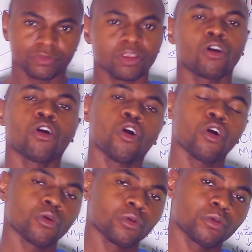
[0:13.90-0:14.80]
or
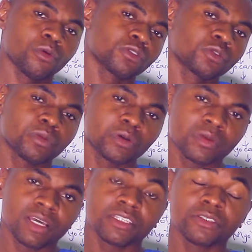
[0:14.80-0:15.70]
what we
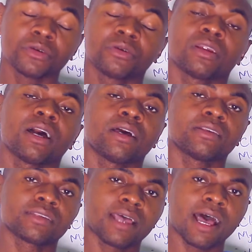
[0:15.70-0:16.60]
popularly know
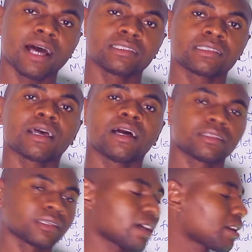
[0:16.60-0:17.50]
as heart
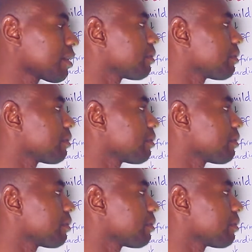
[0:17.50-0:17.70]
attack.